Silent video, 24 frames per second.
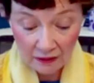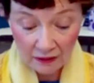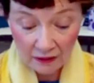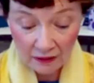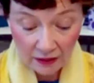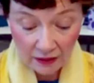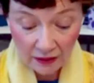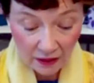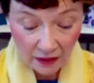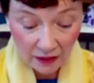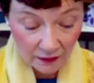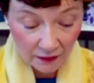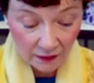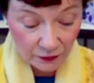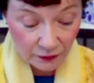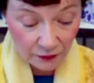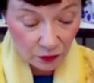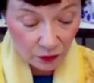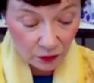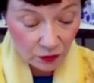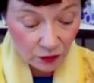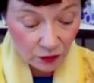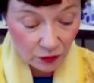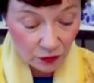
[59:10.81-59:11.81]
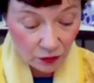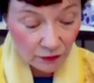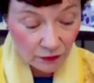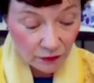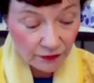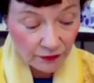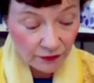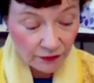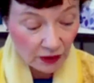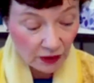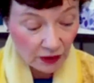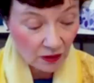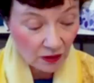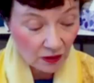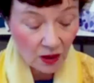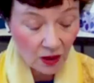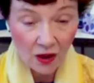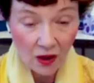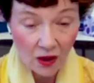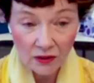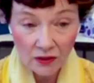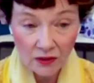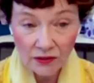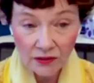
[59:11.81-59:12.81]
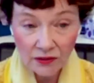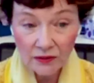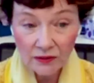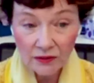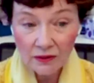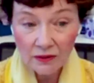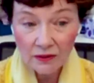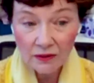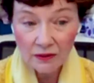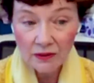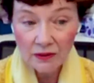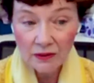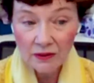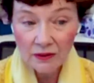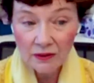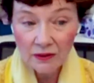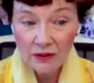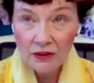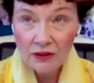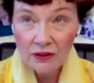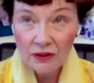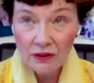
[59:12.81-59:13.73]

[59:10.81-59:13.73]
And then if you do feel called